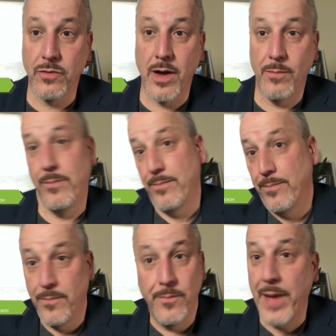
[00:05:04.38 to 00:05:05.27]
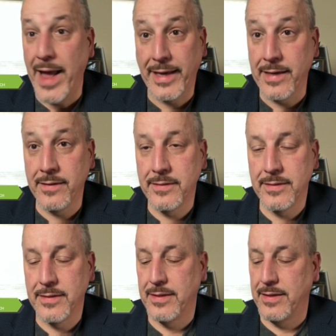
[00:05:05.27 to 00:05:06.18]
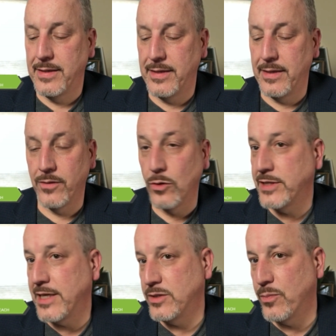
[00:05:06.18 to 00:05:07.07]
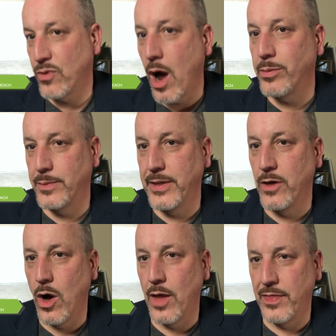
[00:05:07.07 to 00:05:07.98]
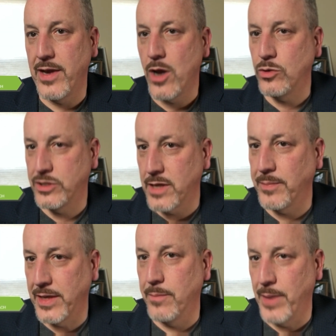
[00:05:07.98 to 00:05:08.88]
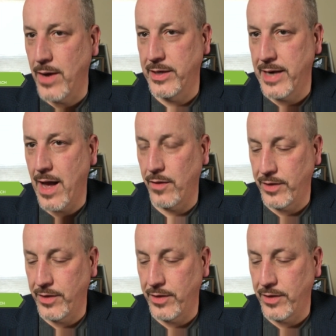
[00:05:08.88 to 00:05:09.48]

around banking, those days are probably gone. They know something about it now.